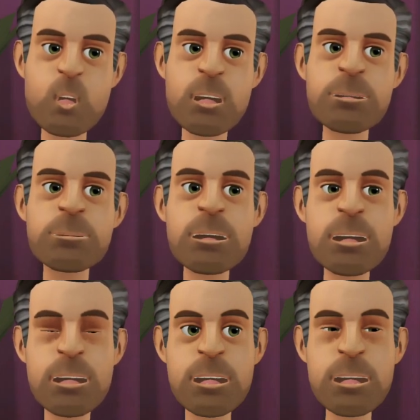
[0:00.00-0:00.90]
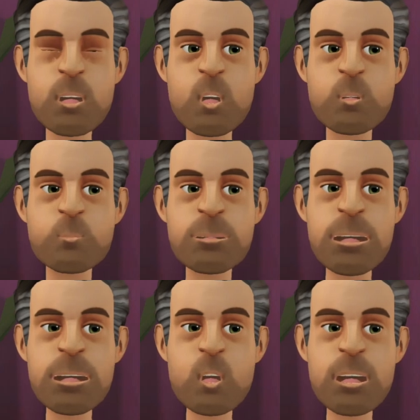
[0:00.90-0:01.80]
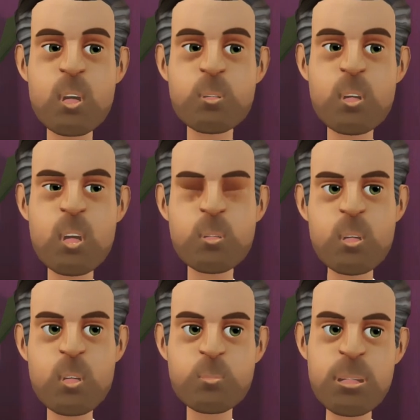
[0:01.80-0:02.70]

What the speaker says: they got greedy as fuck. And they had the musket.